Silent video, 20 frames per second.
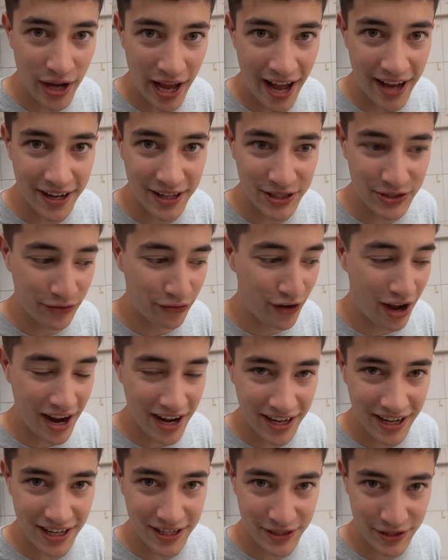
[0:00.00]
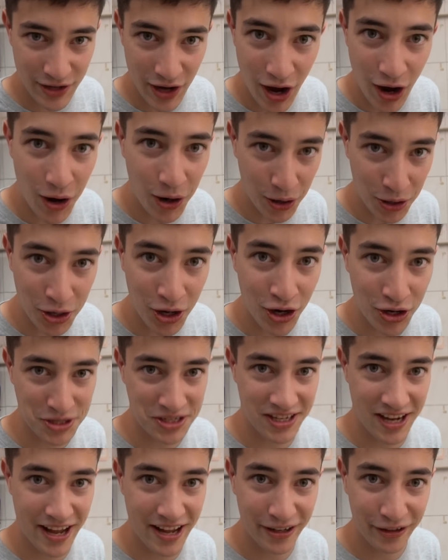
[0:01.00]
at its finest, Hong Kong
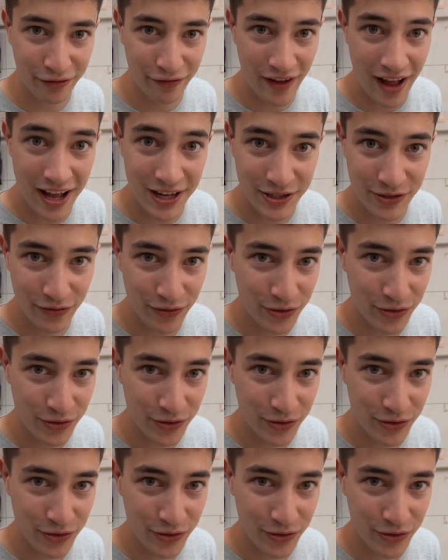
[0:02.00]
style fast